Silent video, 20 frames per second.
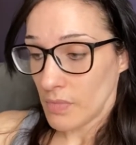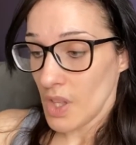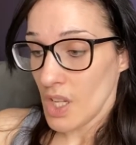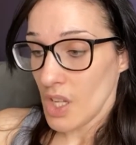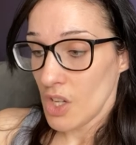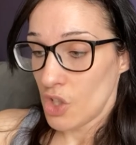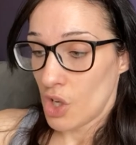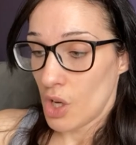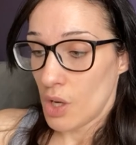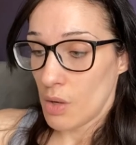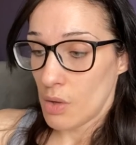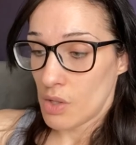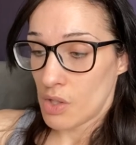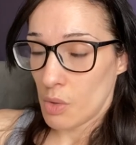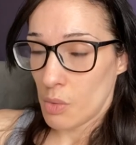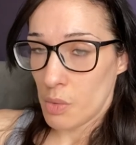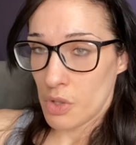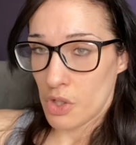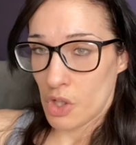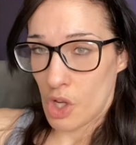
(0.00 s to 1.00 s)
She
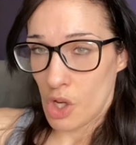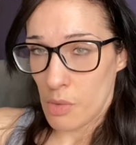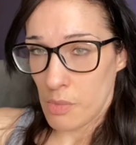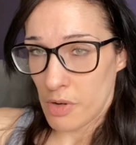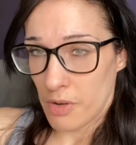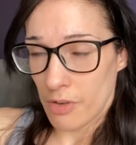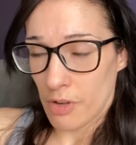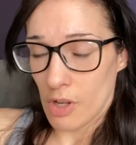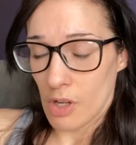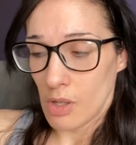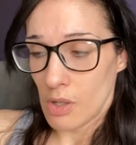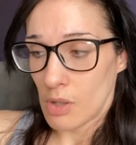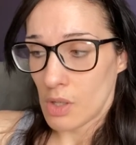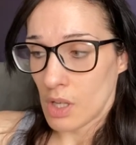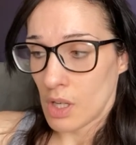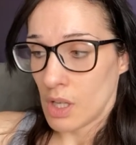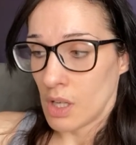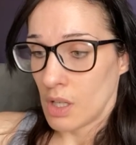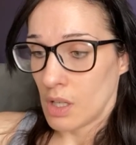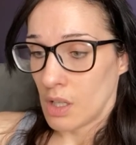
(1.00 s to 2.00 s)
still wants human food
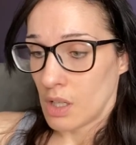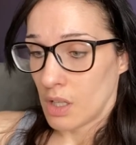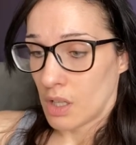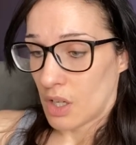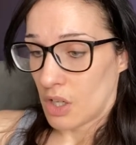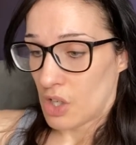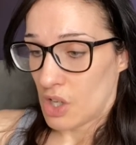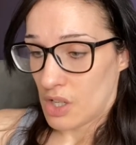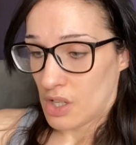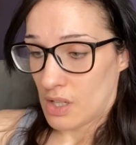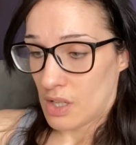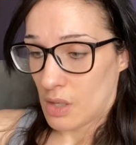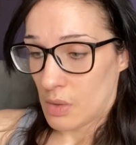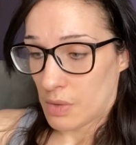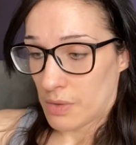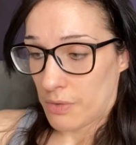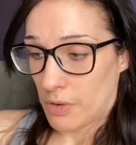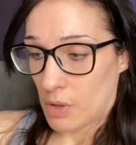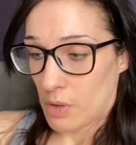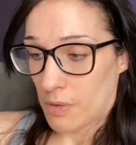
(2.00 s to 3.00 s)
because she
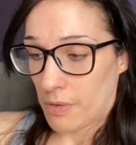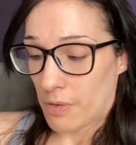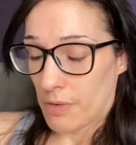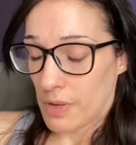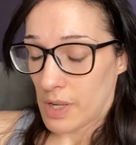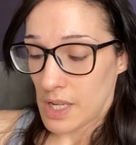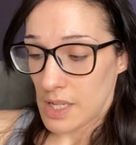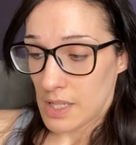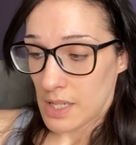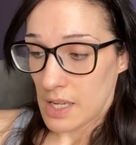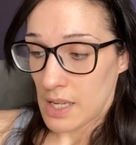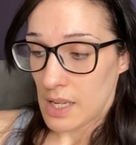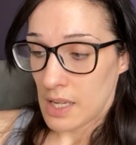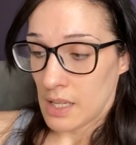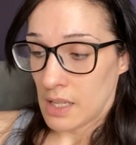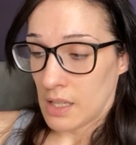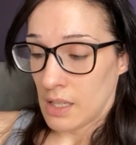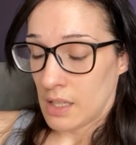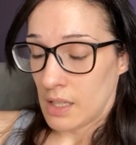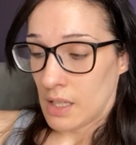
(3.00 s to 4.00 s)
steals food off of Edie.
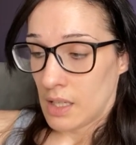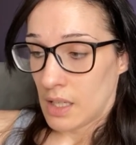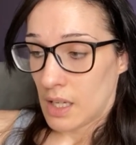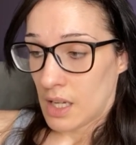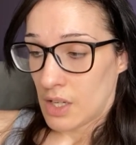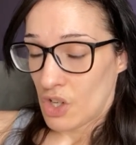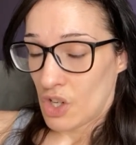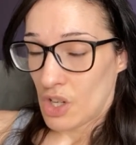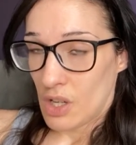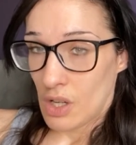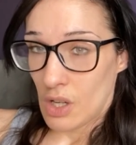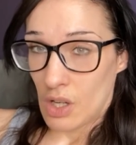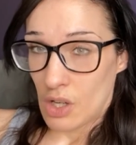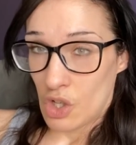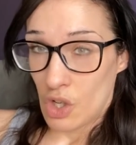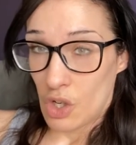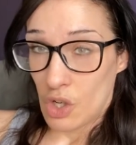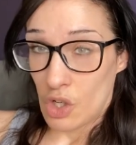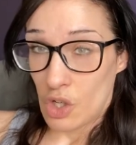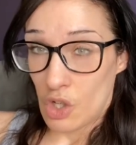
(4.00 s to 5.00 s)
And
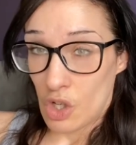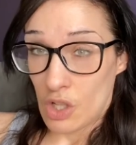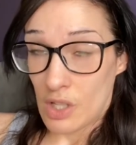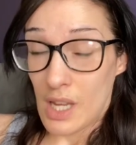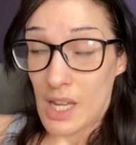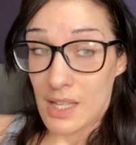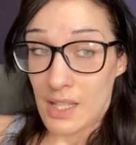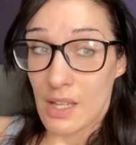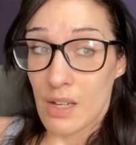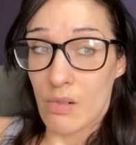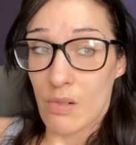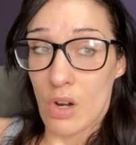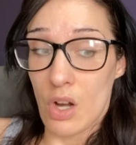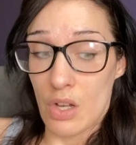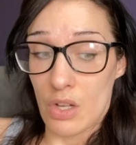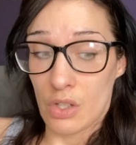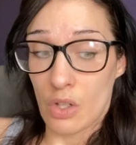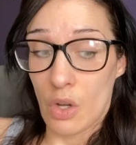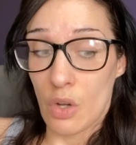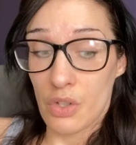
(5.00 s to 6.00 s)
she's just eating
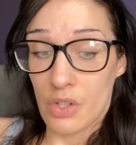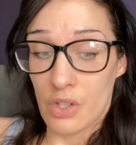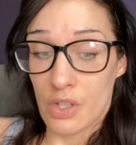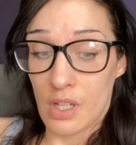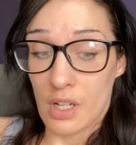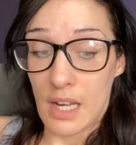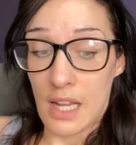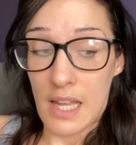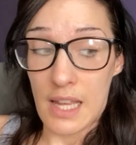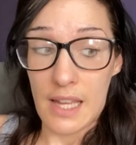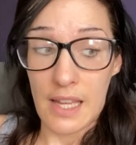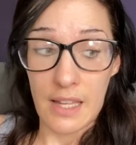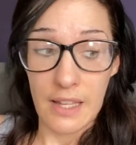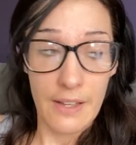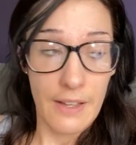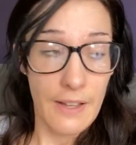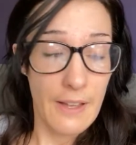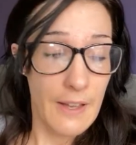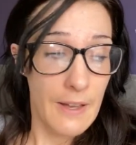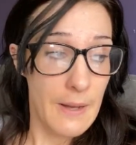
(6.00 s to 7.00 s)
grass constantly.
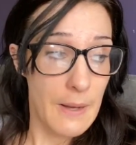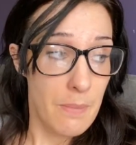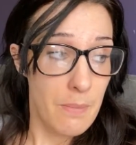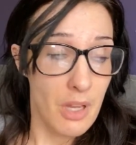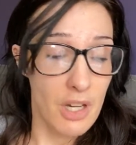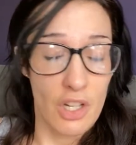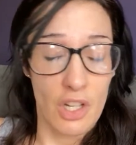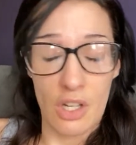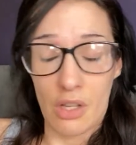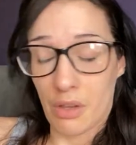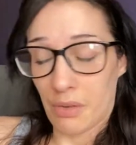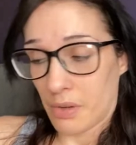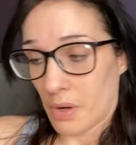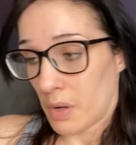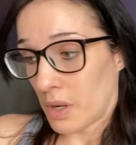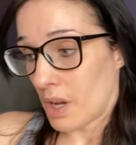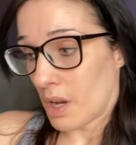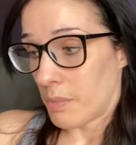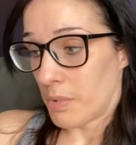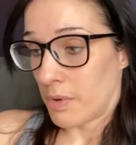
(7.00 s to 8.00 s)
And she's
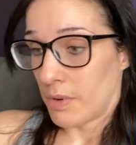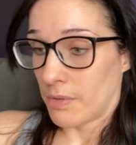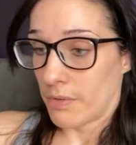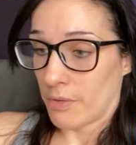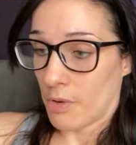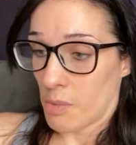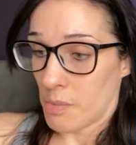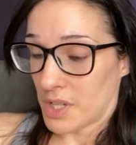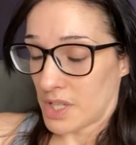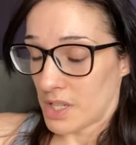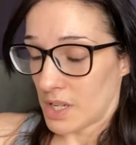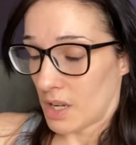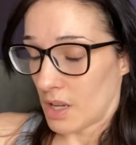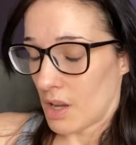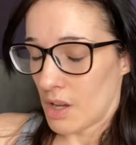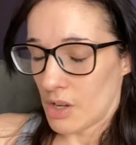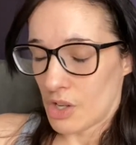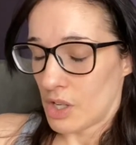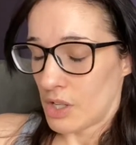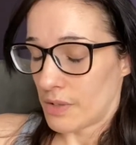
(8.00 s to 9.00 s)
throwing up and vomiting.
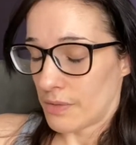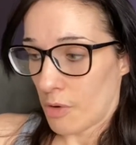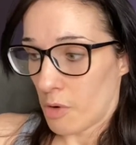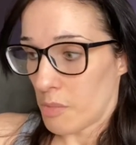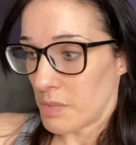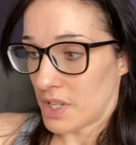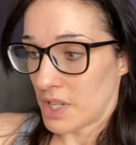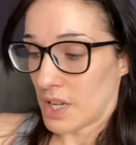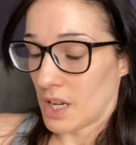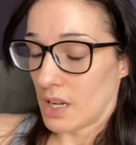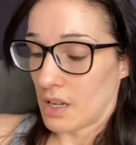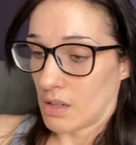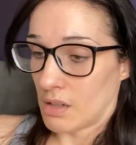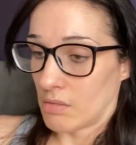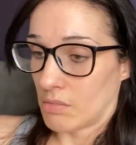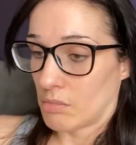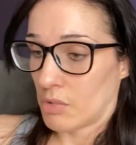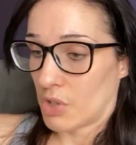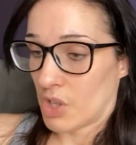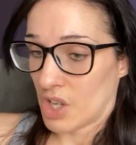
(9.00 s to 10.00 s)
She's vomiting
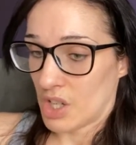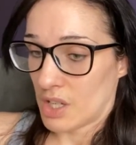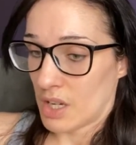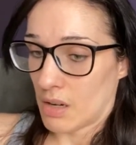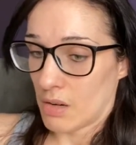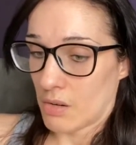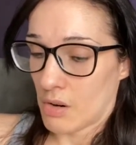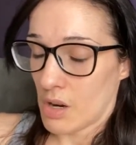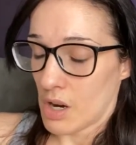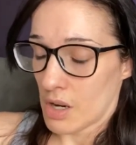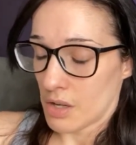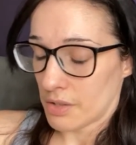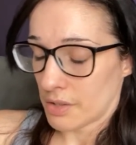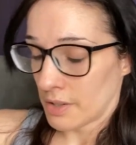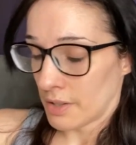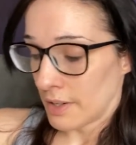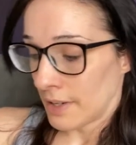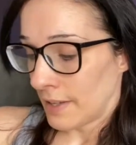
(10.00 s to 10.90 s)
and shitting out grass.